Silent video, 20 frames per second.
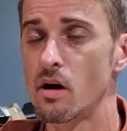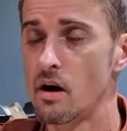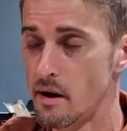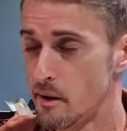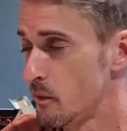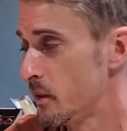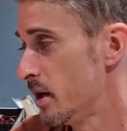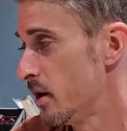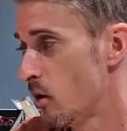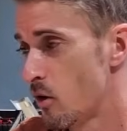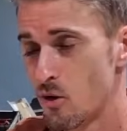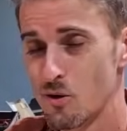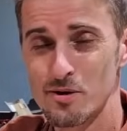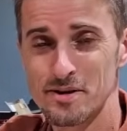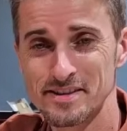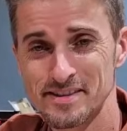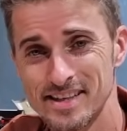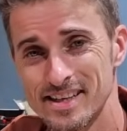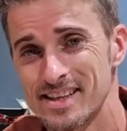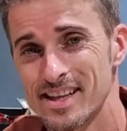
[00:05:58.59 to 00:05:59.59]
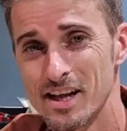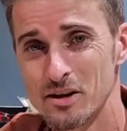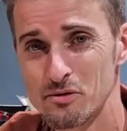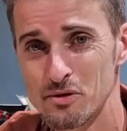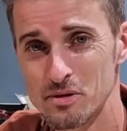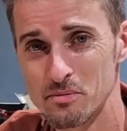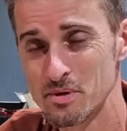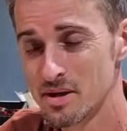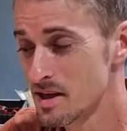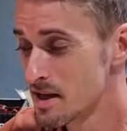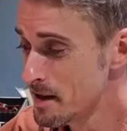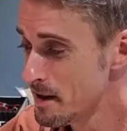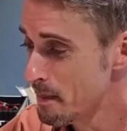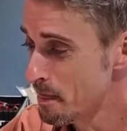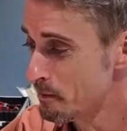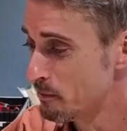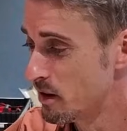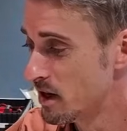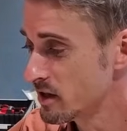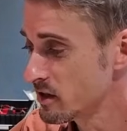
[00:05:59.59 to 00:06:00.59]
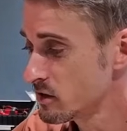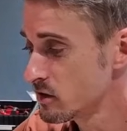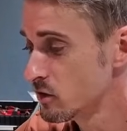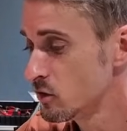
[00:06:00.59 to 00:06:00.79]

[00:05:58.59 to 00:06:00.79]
I will always take that with me, but